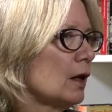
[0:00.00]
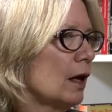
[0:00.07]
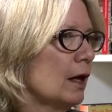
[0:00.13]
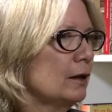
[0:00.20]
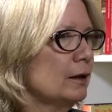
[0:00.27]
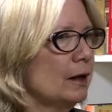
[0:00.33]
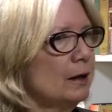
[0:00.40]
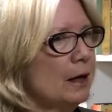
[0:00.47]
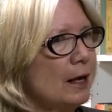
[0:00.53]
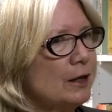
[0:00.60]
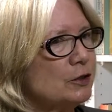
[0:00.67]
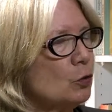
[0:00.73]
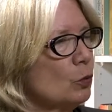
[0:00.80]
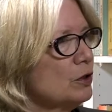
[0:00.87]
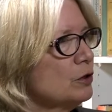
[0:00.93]
And
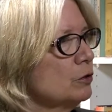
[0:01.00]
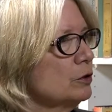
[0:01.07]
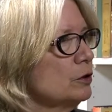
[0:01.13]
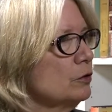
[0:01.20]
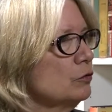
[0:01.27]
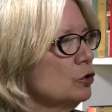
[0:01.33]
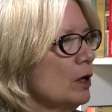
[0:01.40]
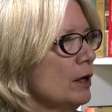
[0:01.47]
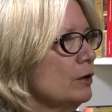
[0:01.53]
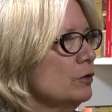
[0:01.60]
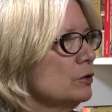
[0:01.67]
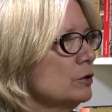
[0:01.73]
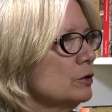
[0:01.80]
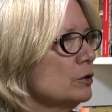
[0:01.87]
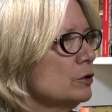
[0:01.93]
ask what sorts of
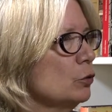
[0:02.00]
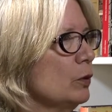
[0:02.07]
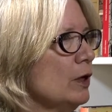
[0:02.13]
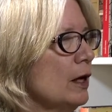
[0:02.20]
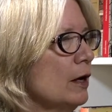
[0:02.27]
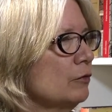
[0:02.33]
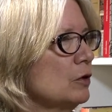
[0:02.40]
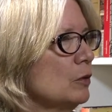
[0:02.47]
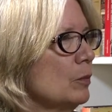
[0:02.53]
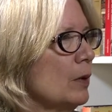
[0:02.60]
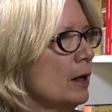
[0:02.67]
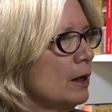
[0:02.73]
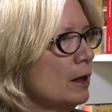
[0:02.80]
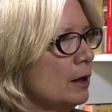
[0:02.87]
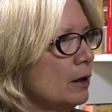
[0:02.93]
changes do we have to
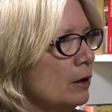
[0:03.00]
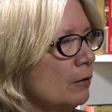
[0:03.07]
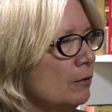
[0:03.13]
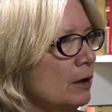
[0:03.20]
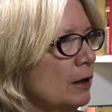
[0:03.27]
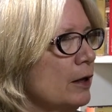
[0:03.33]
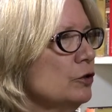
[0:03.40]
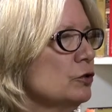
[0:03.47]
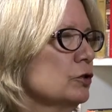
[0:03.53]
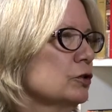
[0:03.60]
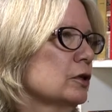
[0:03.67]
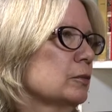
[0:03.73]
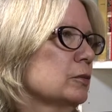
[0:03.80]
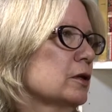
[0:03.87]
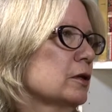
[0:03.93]
make in our
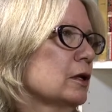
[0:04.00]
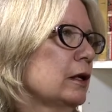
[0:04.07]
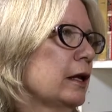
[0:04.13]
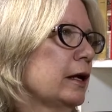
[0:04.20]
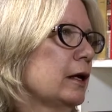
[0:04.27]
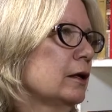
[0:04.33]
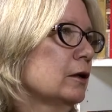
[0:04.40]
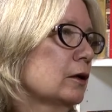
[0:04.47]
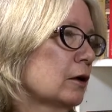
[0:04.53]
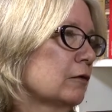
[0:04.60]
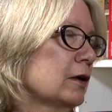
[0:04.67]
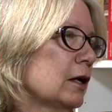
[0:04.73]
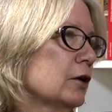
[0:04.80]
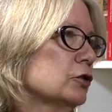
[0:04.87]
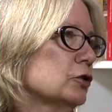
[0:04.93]
relationship to the land and our
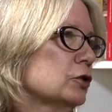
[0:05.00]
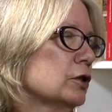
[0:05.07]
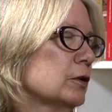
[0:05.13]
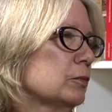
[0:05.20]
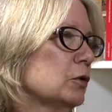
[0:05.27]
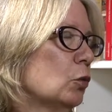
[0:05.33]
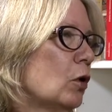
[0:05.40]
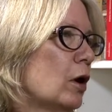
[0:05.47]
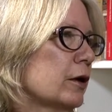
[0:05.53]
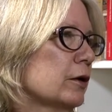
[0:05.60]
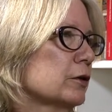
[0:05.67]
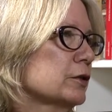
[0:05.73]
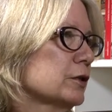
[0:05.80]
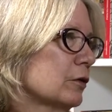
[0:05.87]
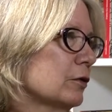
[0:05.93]
relationship to
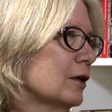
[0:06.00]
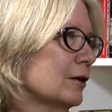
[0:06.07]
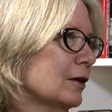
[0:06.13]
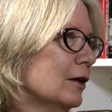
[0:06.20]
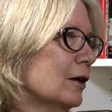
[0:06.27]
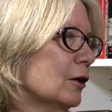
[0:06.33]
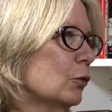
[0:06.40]
water so that